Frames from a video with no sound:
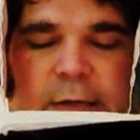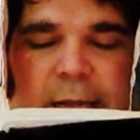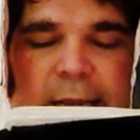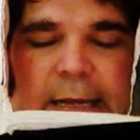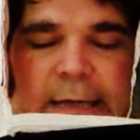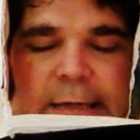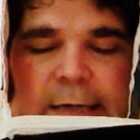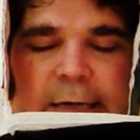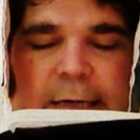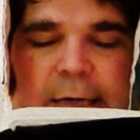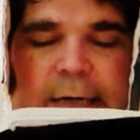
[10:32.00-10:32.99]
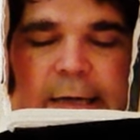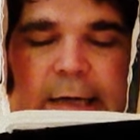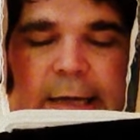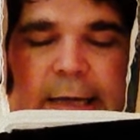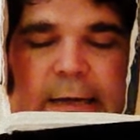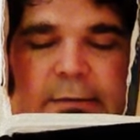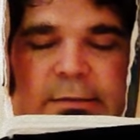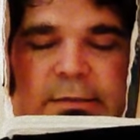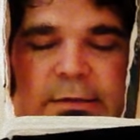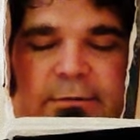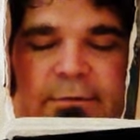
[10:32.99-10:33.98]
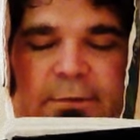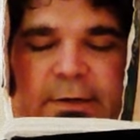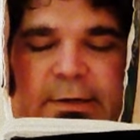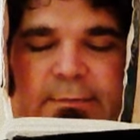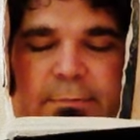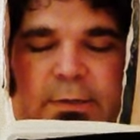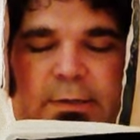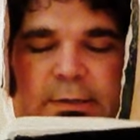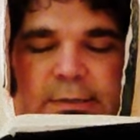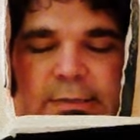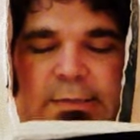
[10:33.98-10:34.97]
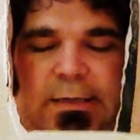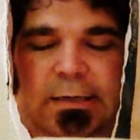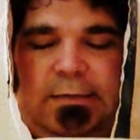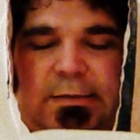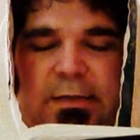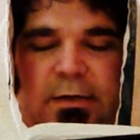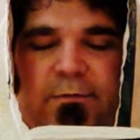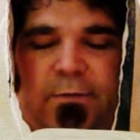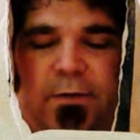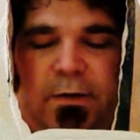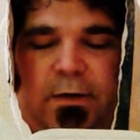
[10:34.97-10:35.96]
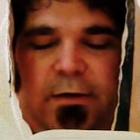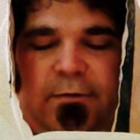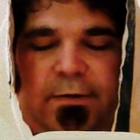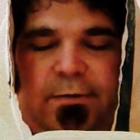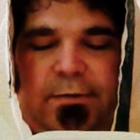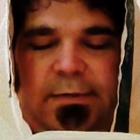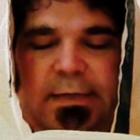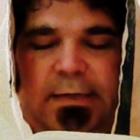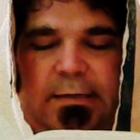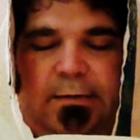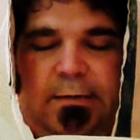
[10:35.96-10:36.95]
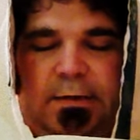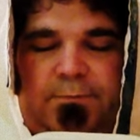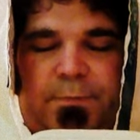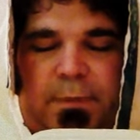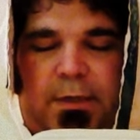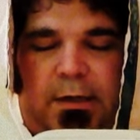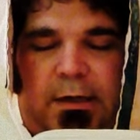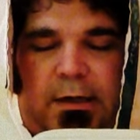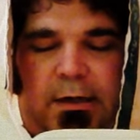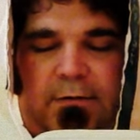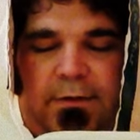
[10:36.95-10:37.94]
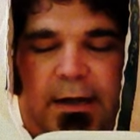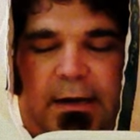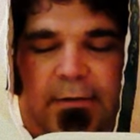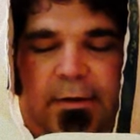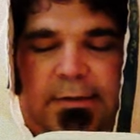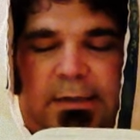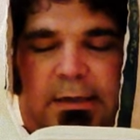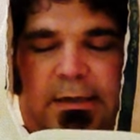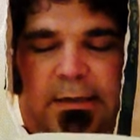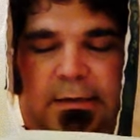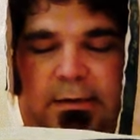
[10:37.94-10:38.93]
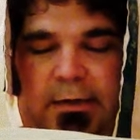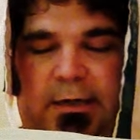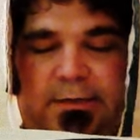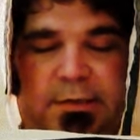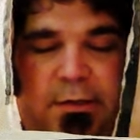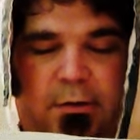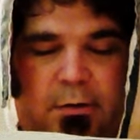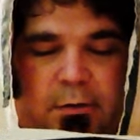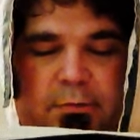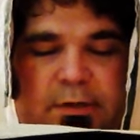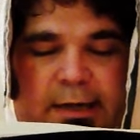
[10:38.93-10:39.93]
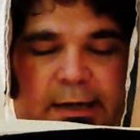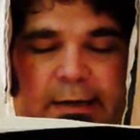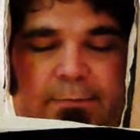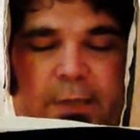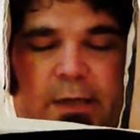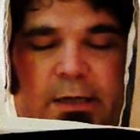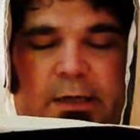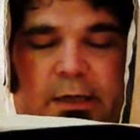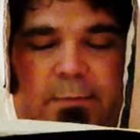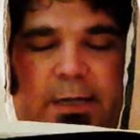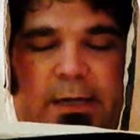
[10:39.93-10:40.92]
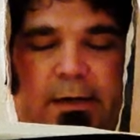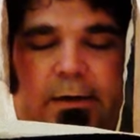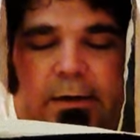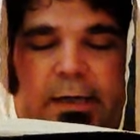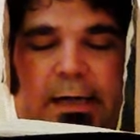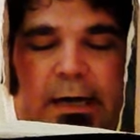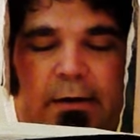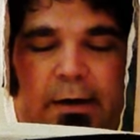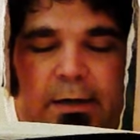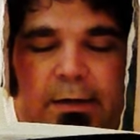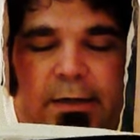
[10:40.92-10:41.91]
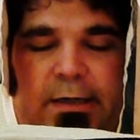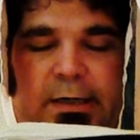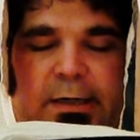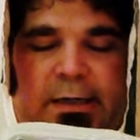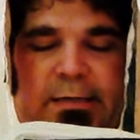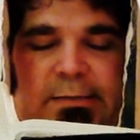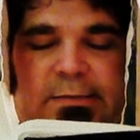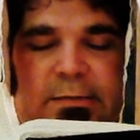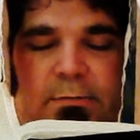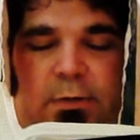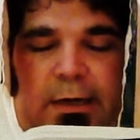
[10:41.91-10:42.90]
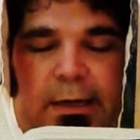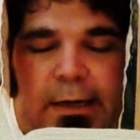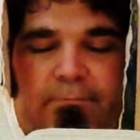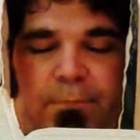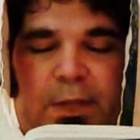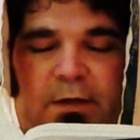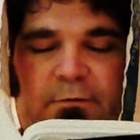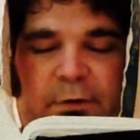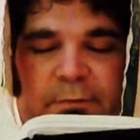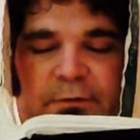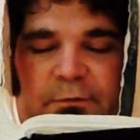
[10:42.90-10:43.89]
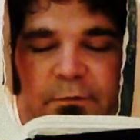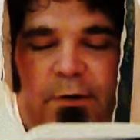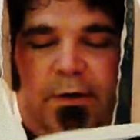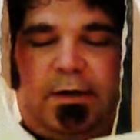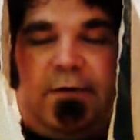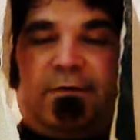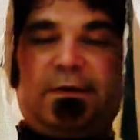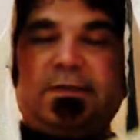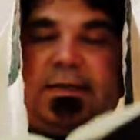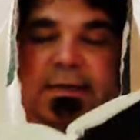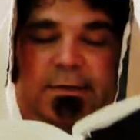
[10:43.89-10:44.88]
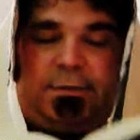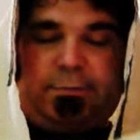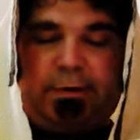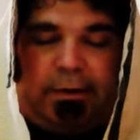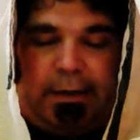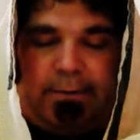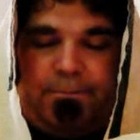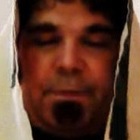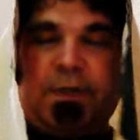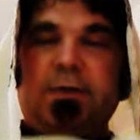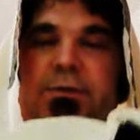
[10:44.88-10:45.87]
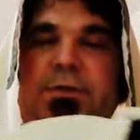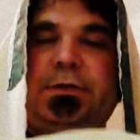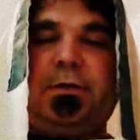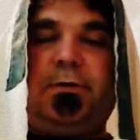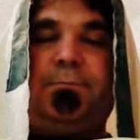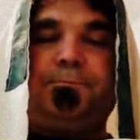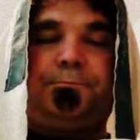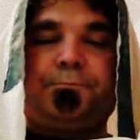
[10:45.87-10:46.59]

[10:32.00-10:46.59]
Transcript: and Eltaphan, the sons of Uzziel, of Aaron's uncle, and told them, come here, carry the cousins away from the front of the sanctuary to